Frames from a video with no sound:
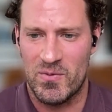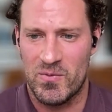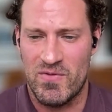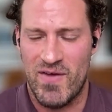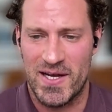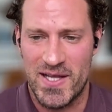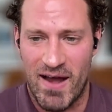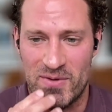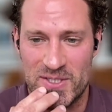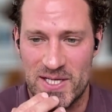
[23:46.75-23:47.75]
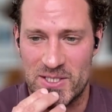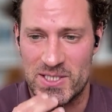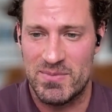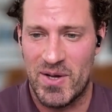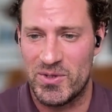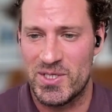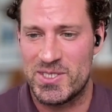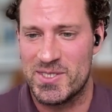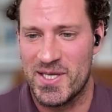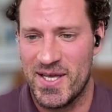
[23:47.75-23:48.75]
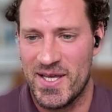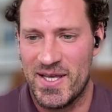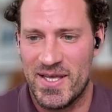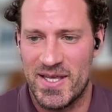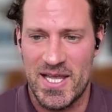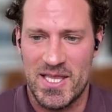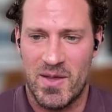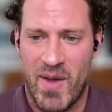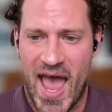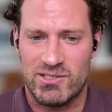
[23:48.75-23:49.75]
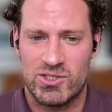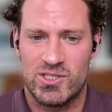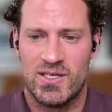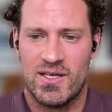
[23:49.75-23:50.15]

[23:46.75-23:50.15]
We've had conversations about this in the past.